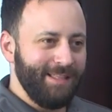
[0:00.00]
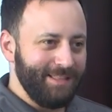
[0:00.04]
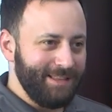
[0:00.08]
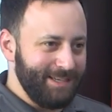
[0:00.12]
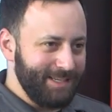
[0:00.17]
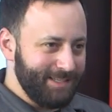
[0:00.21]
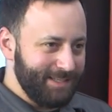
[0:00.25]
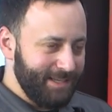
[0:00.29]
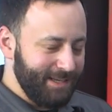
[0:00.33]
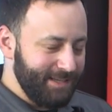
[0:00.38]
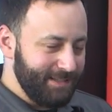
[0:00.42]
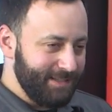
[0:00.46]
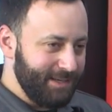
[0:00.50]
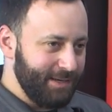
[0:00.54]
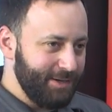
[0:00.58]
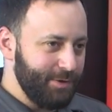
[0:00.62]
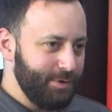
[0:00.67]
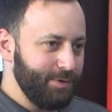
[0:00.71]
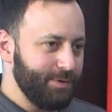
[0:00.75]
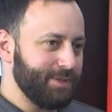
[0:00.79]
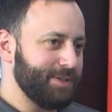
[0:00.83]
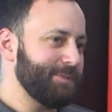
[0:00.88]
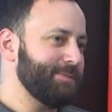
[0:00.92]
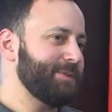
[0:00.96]
These things can
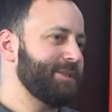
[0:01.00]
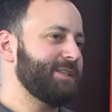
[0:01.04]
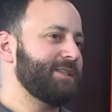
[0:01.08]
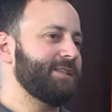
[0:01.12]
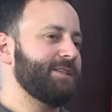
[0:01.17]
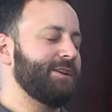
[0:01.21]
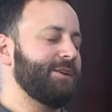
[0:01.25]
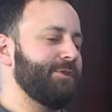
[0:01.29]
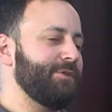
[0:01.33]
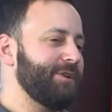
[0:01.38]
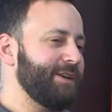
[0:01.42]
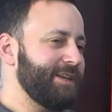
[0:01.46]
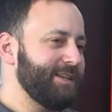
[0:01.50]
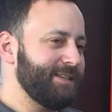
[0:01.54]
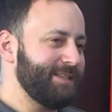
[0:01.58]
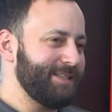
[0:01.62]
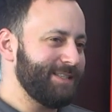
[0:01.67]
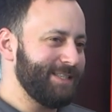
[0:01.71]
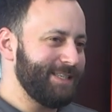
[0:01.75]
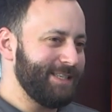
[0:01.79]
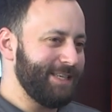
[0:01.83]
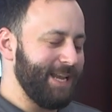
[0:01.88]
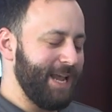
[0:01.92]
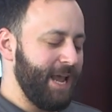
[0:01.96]
do some serious
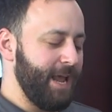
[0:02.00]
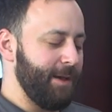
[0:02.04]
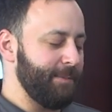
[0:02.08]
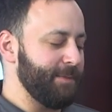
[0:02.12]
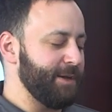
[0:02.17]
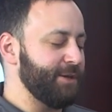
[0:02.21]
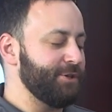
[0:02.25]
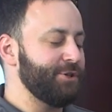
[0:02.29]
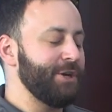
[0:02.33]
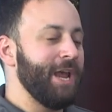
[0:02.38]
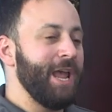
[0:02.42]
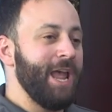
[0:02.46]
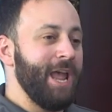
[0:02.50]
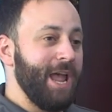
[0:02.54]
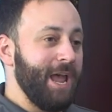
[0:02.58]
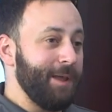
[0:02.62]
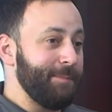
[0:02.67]
damage